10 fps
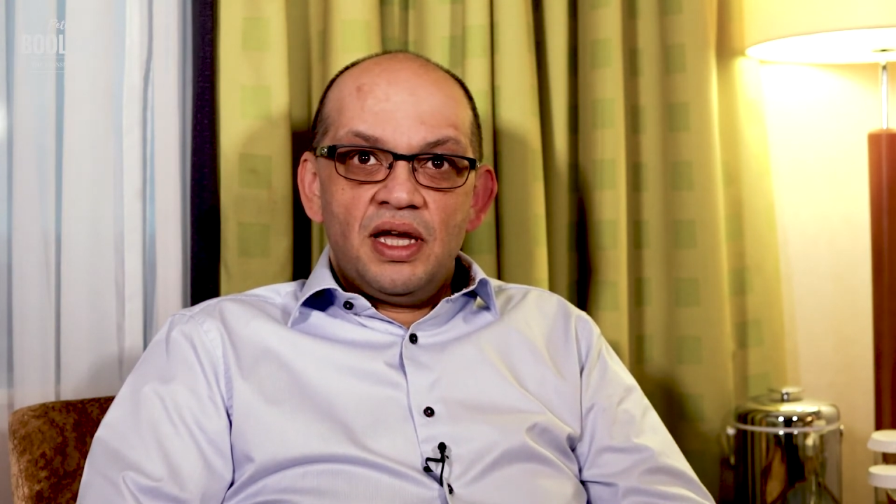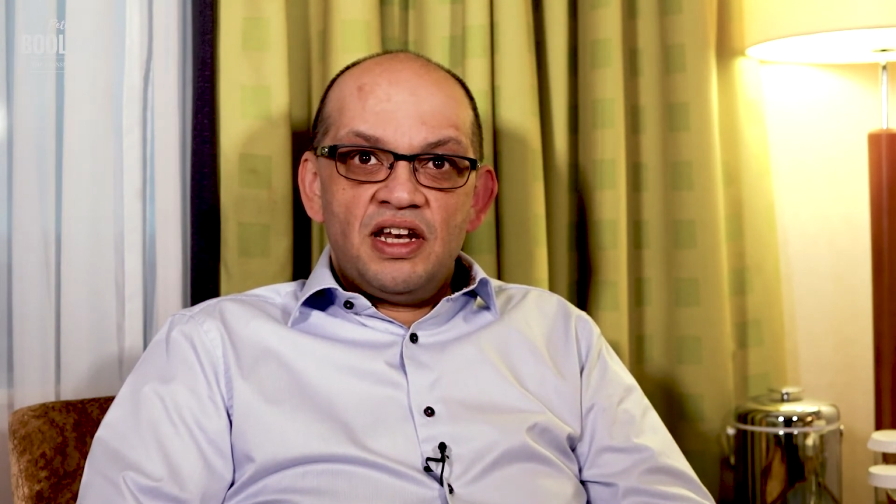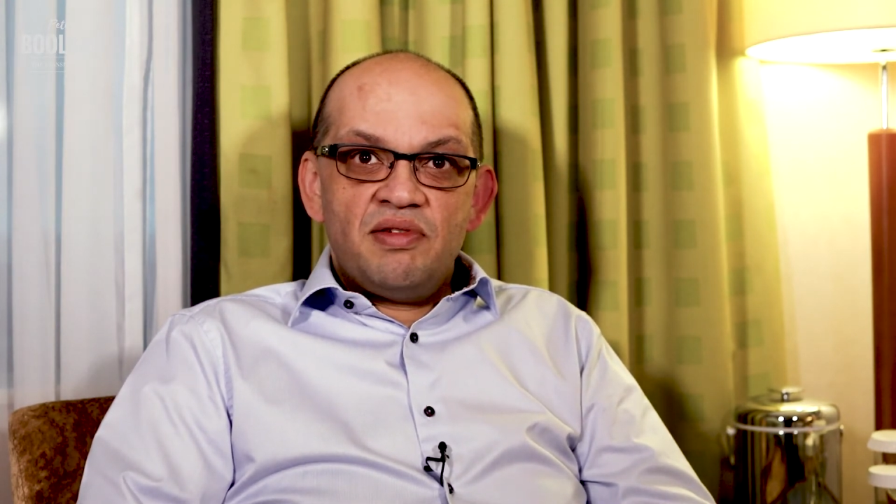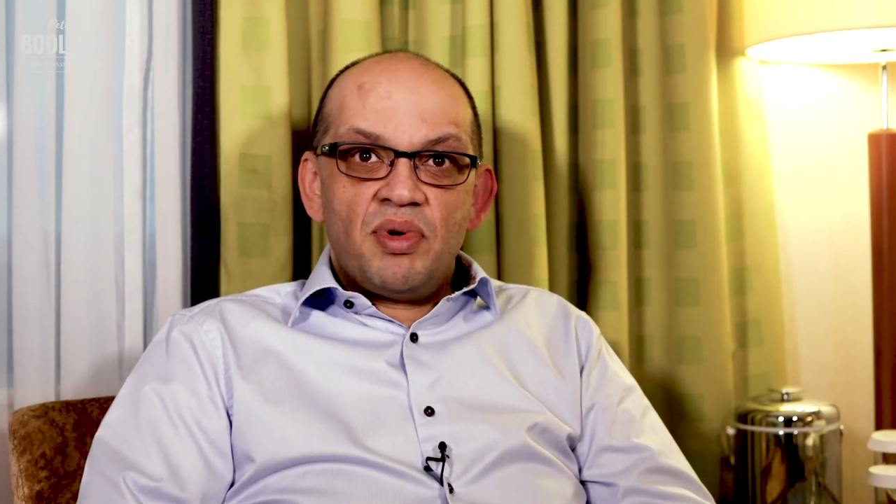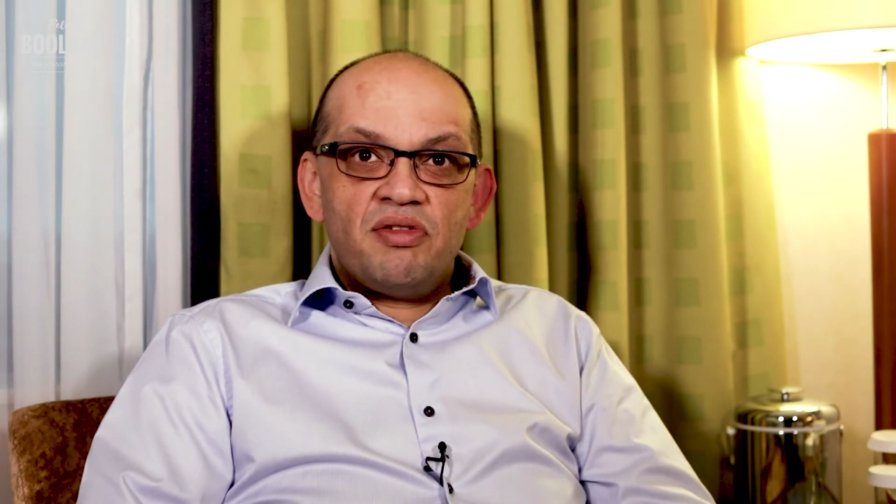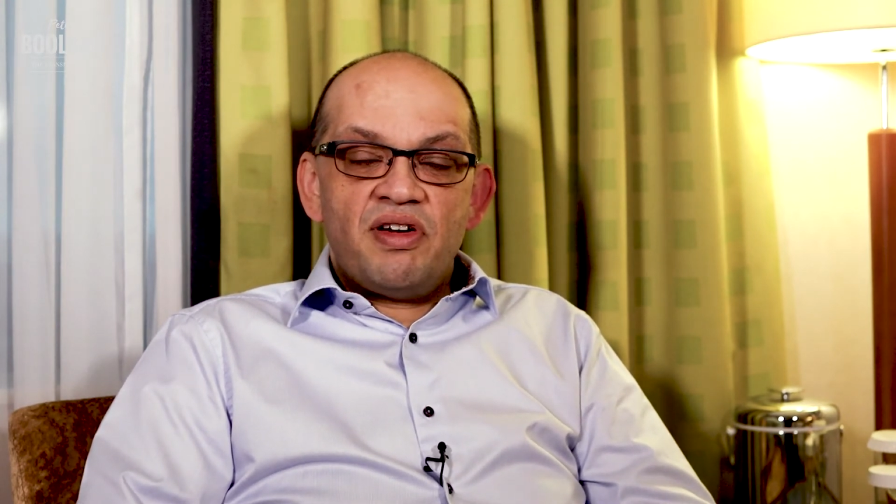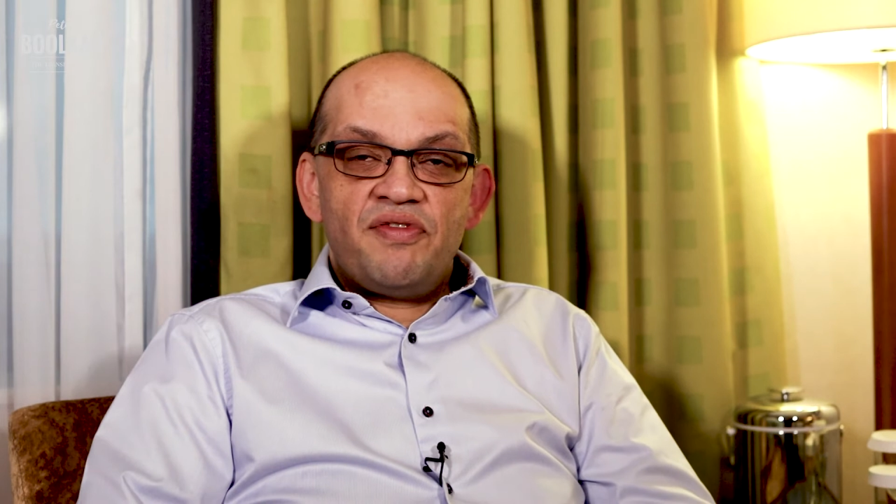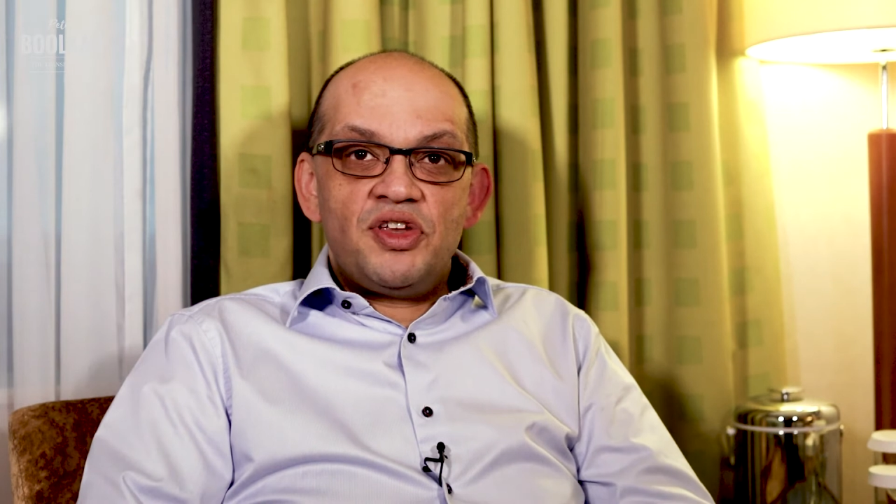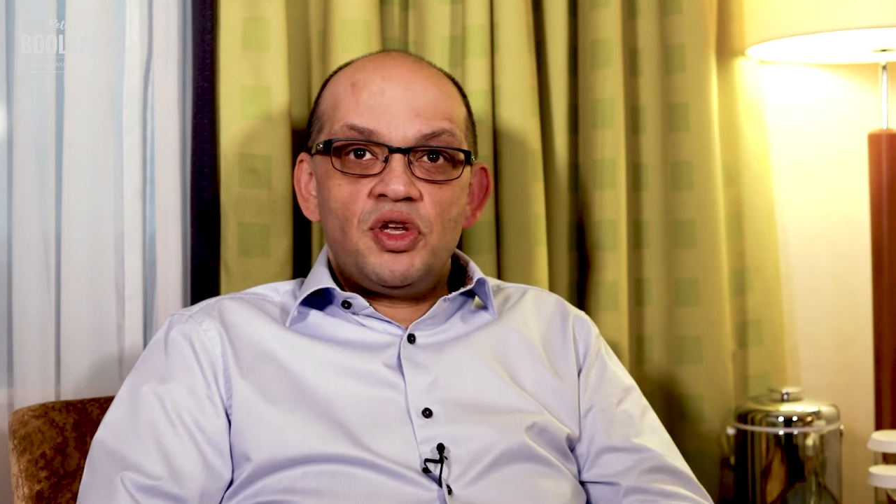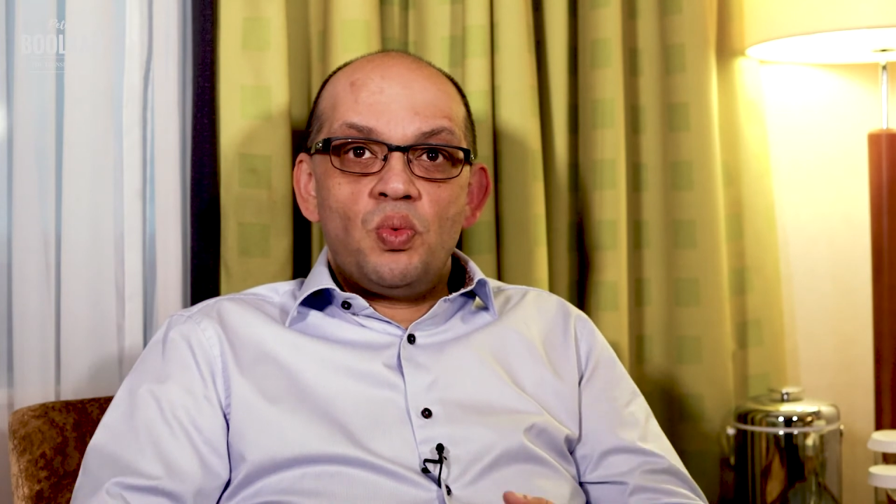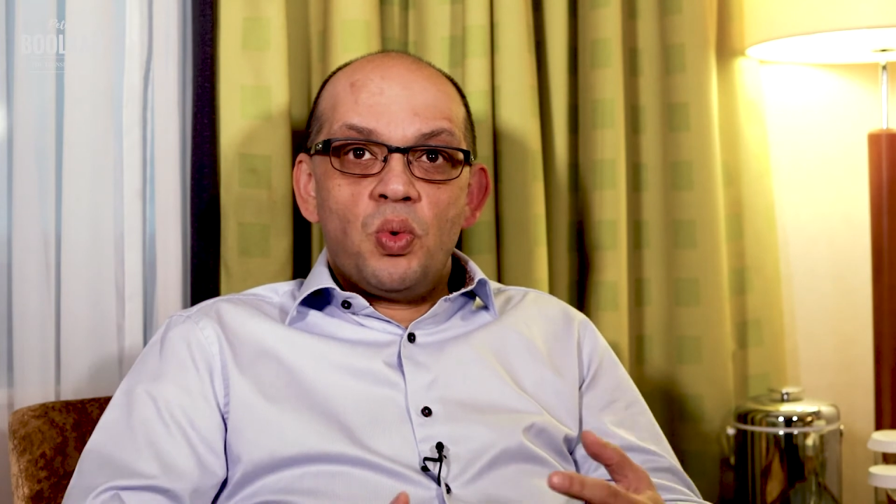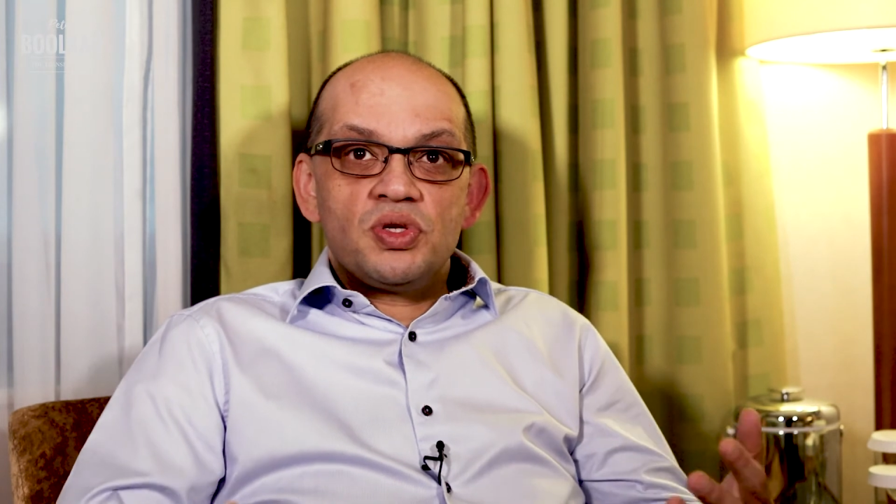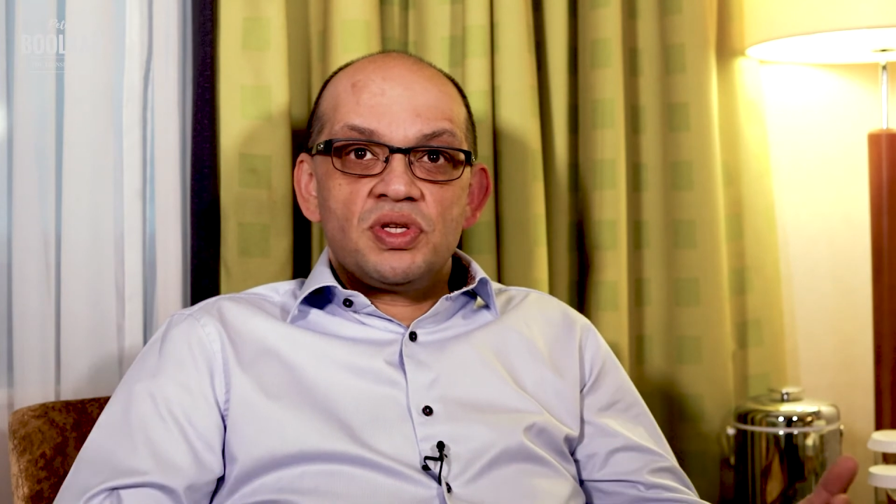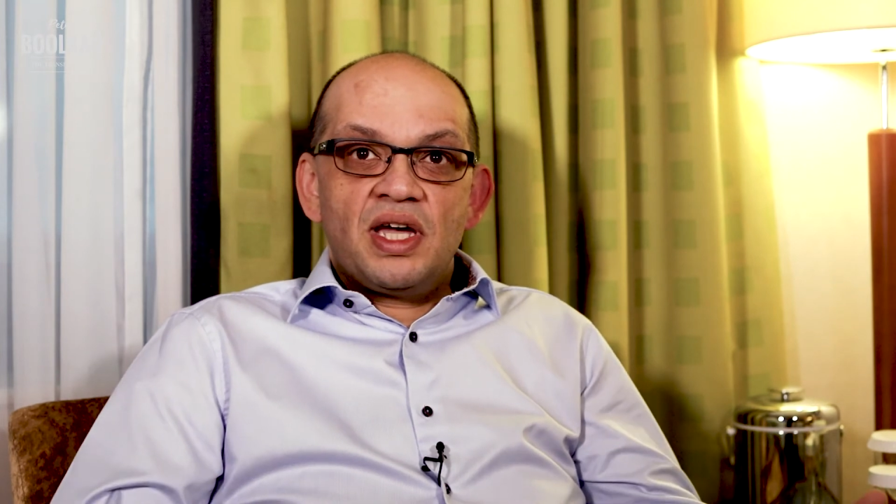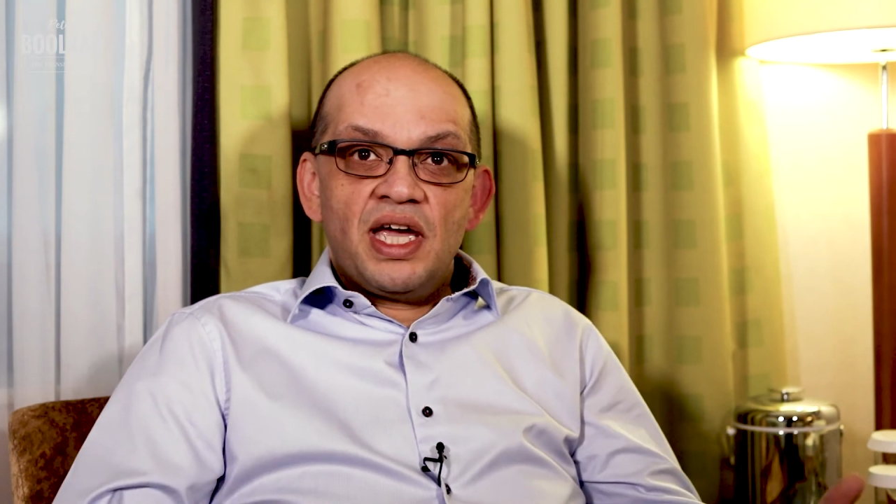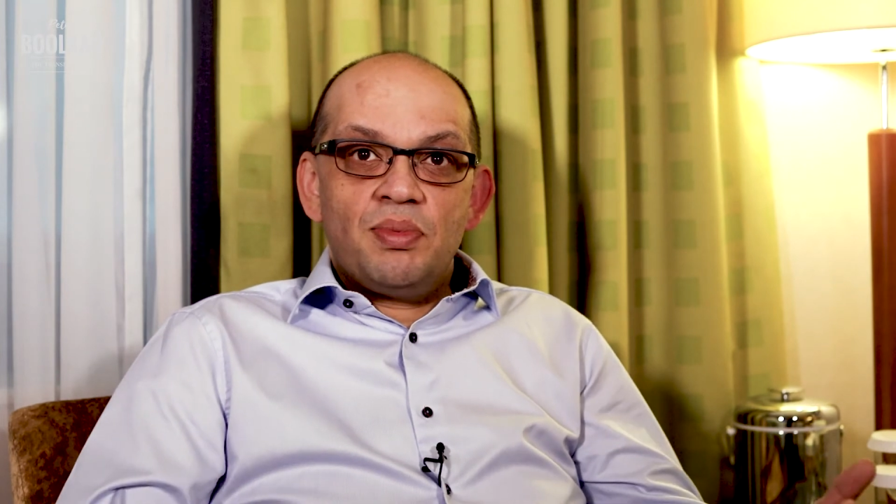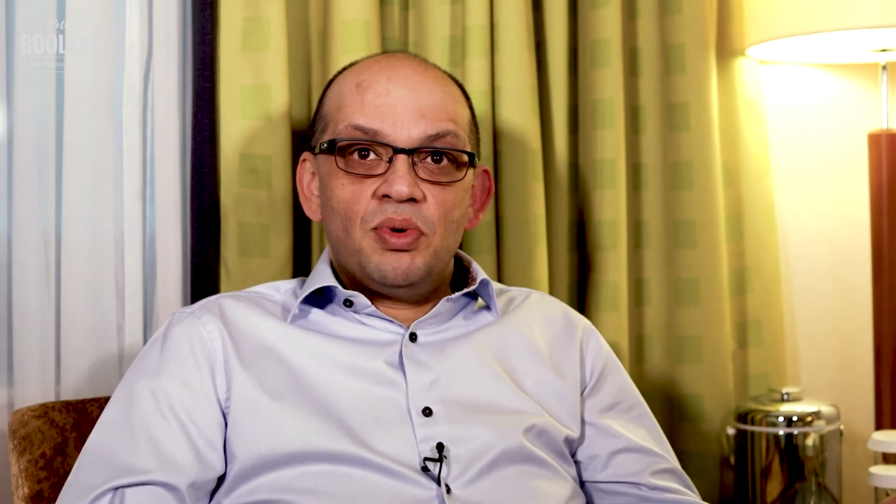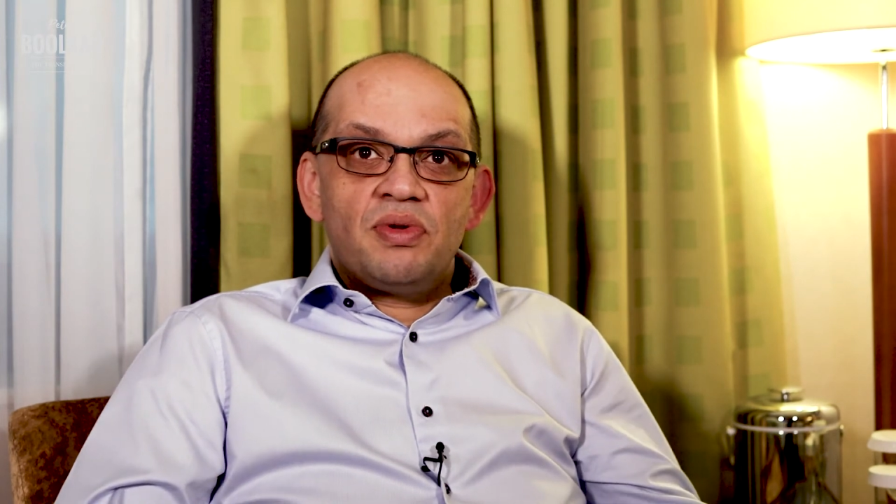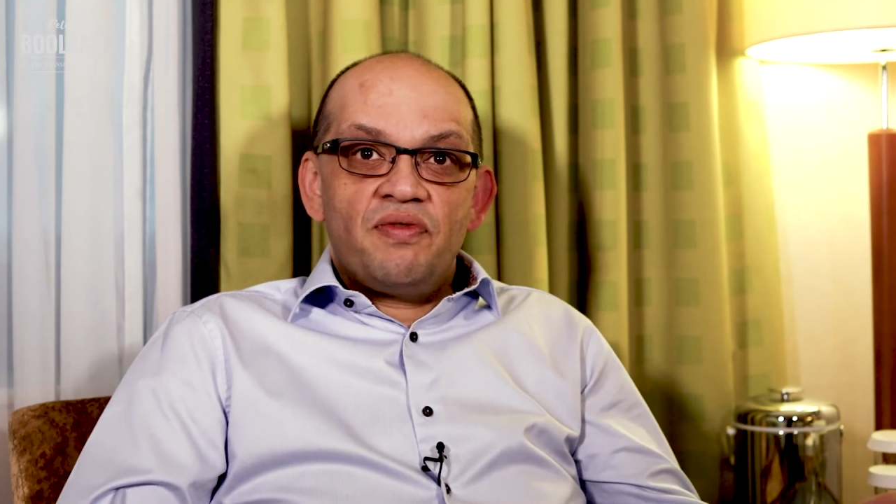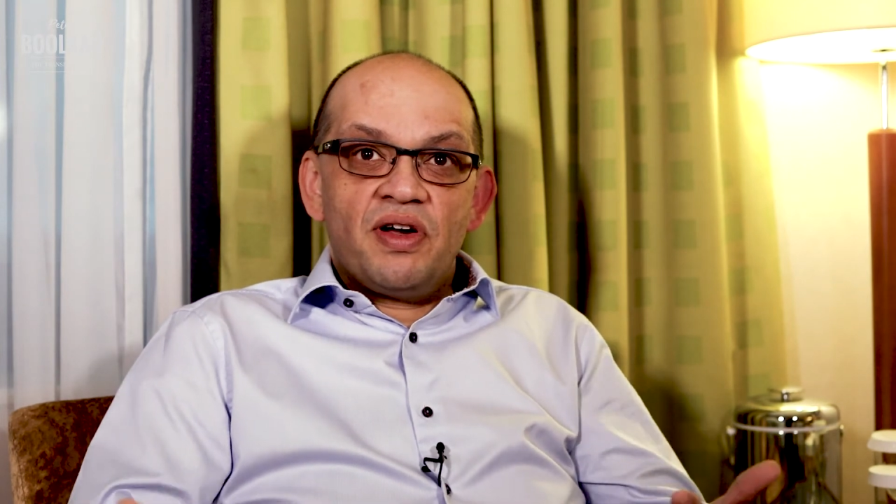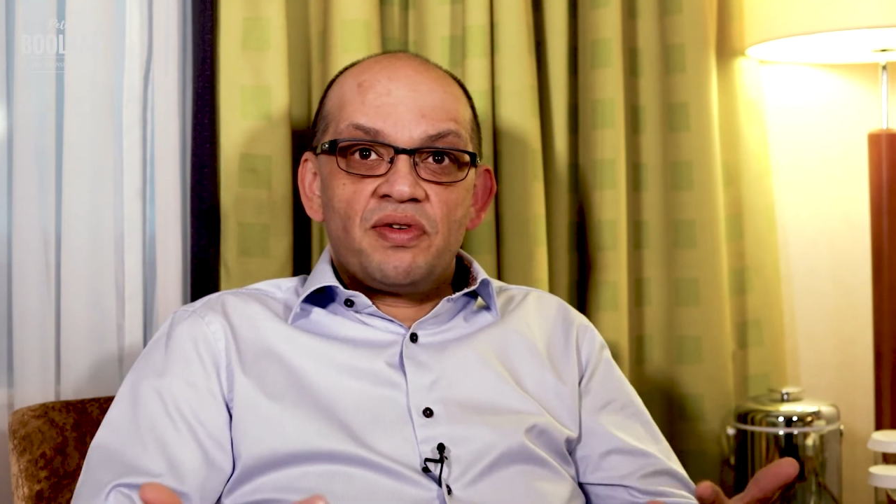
and my revenue wasn't able to,